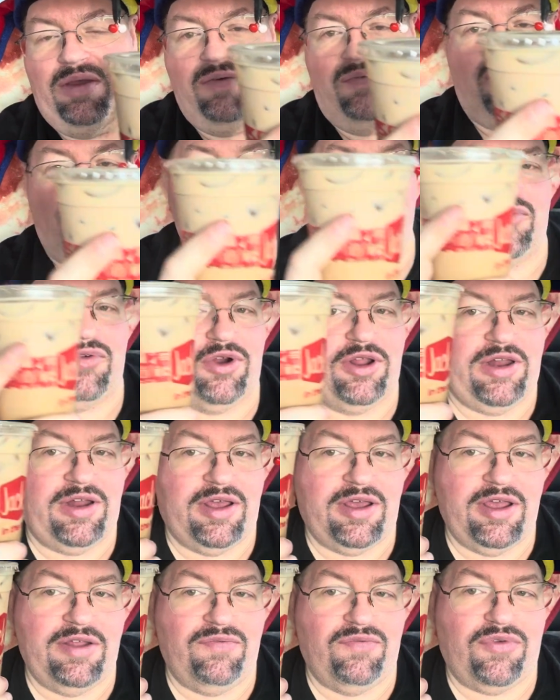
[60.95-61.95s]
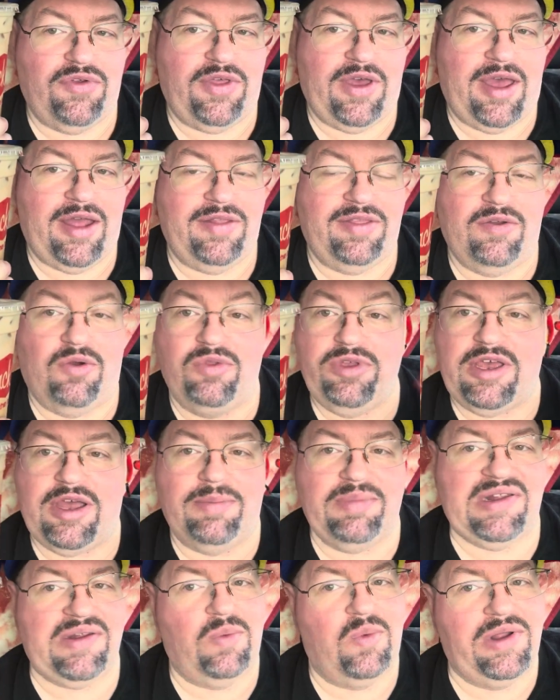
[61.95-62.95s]
449 for that. It only
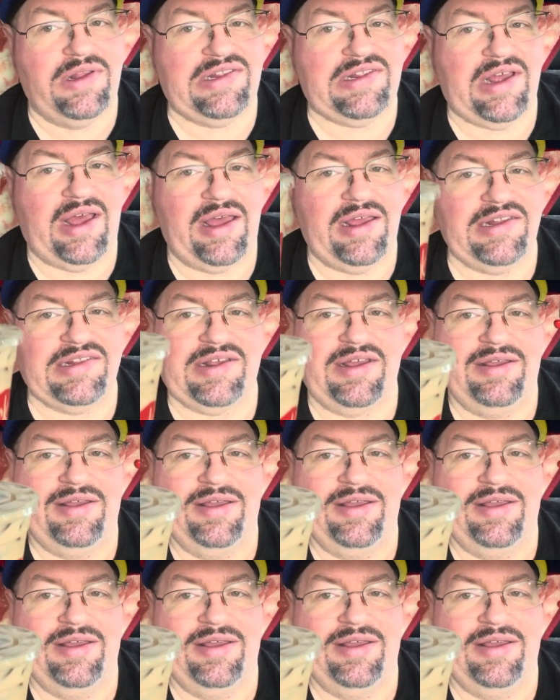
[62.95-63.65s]
comes in one size,